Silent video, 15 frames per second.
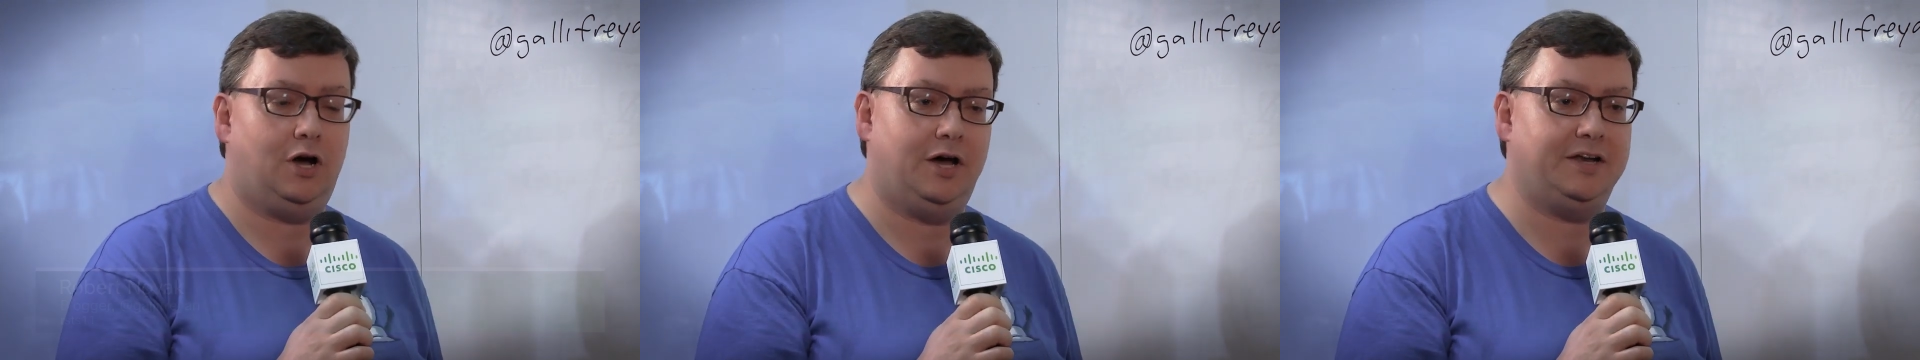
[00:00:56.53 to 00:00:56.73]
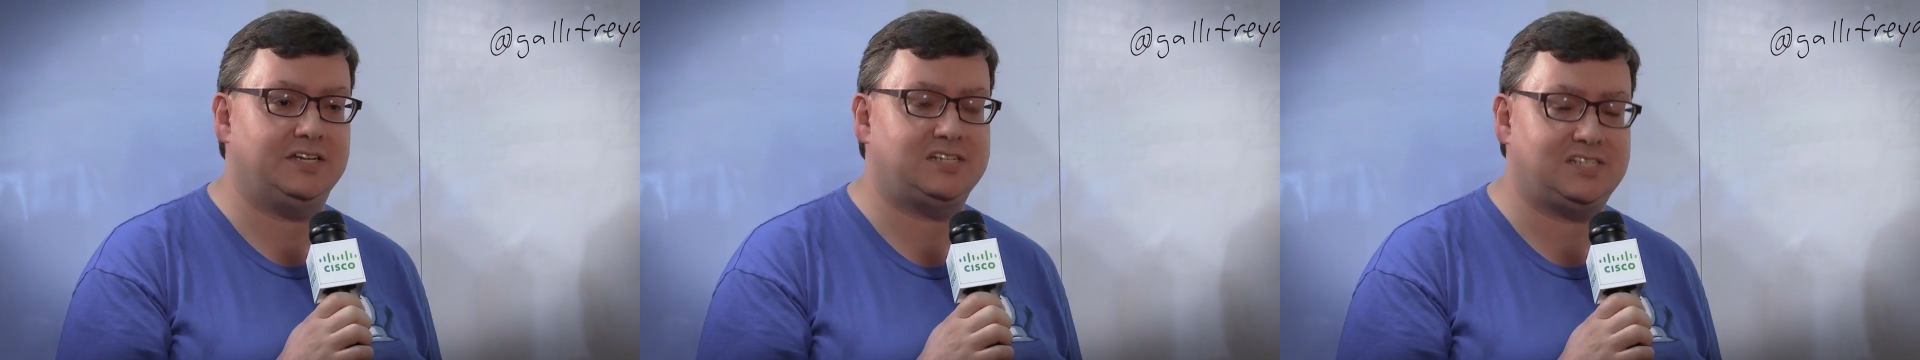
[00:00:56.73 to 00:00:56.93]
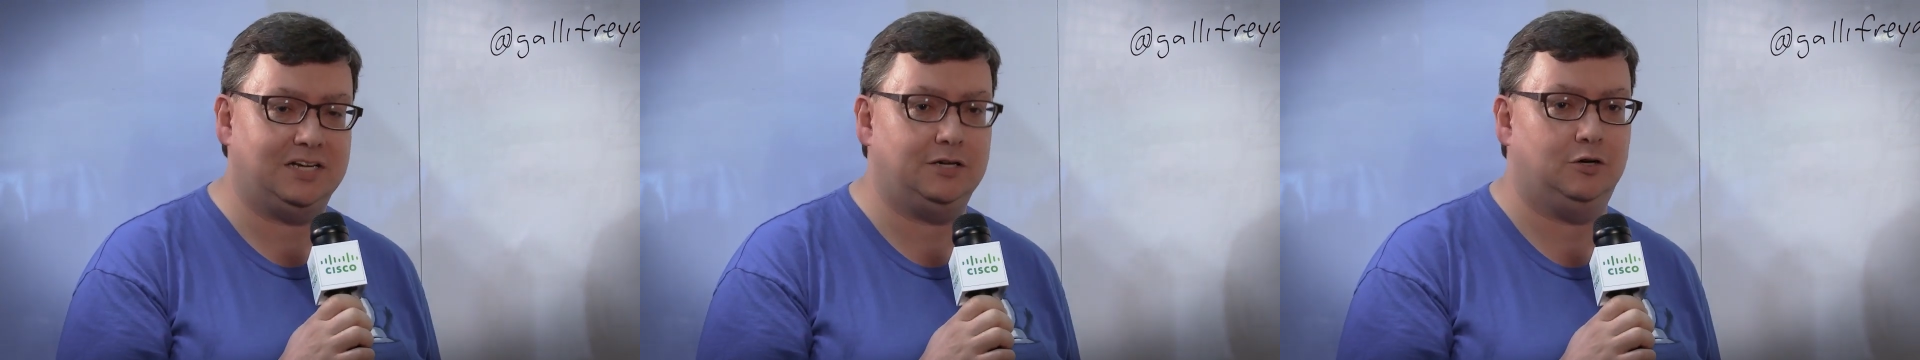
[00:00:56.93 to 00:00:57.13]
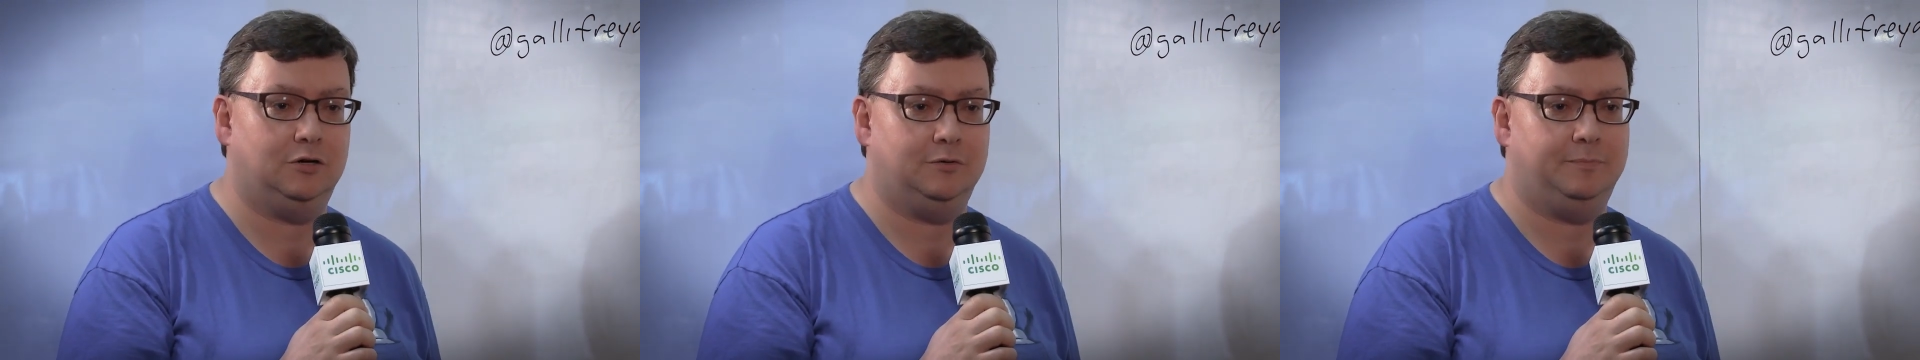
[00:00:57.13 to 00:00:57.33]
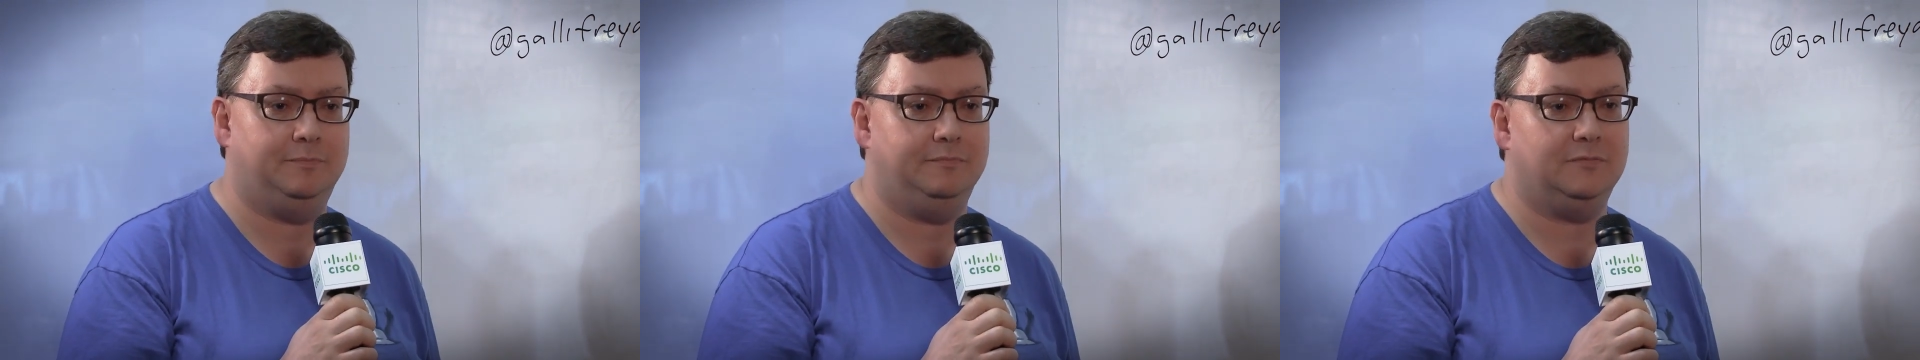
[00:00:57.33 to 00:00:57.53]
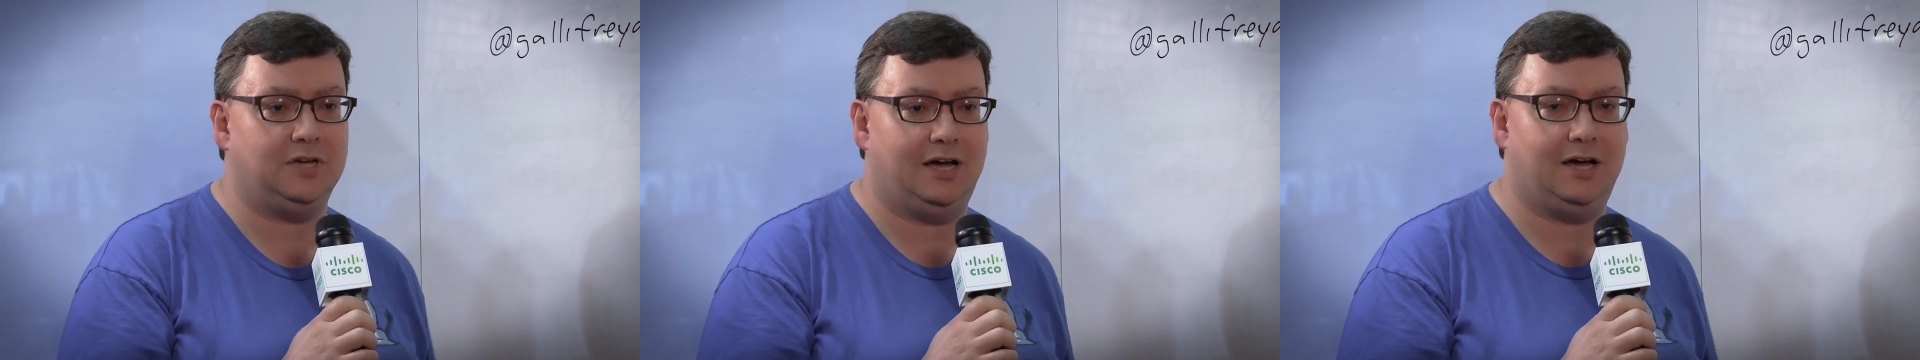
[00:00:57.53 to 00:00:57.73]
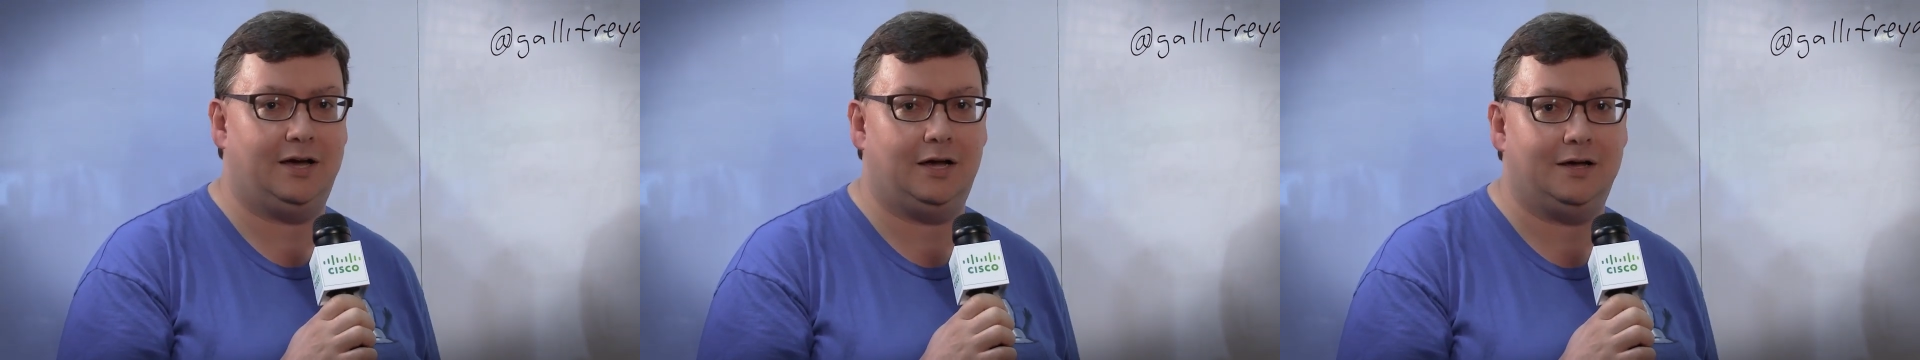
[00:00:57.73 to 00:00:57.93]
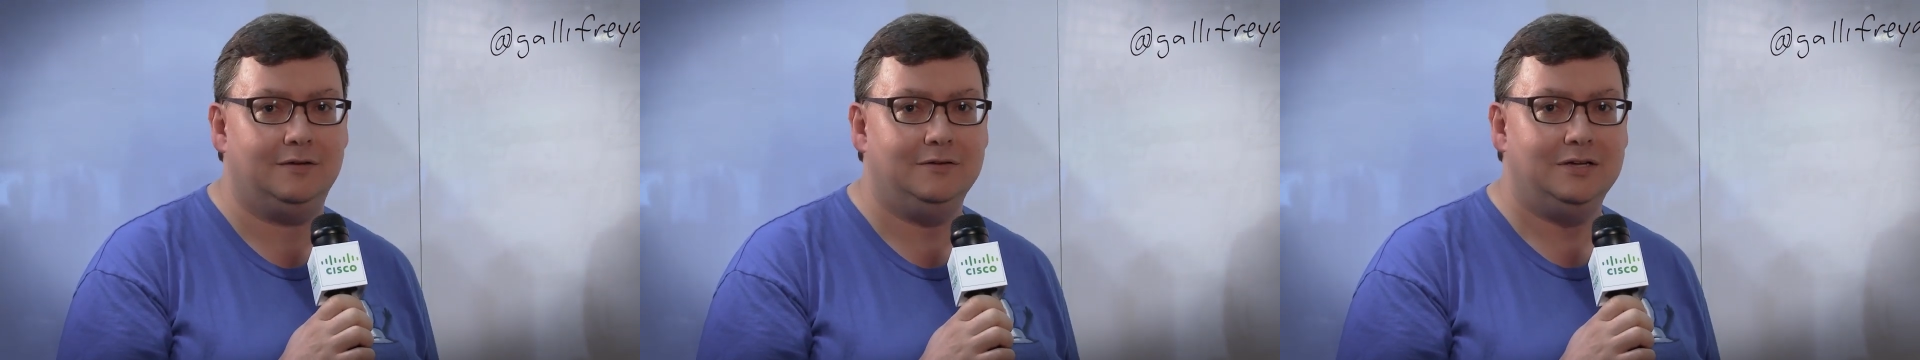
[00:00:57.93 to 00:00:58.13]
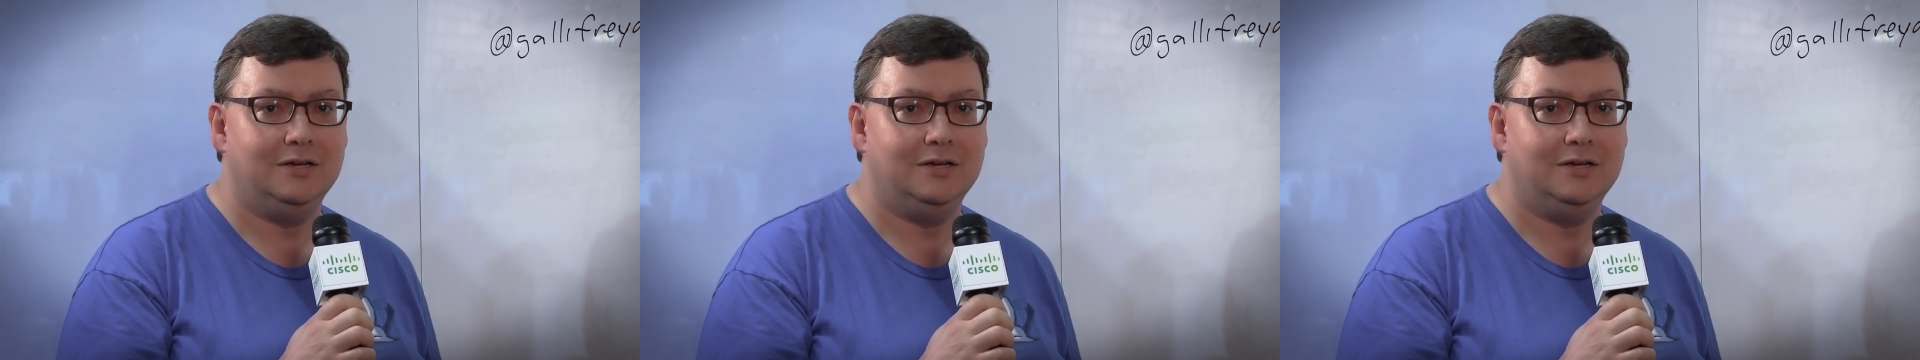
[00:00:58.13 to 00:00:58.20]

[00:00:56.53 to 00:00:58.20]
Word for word: on a single uh,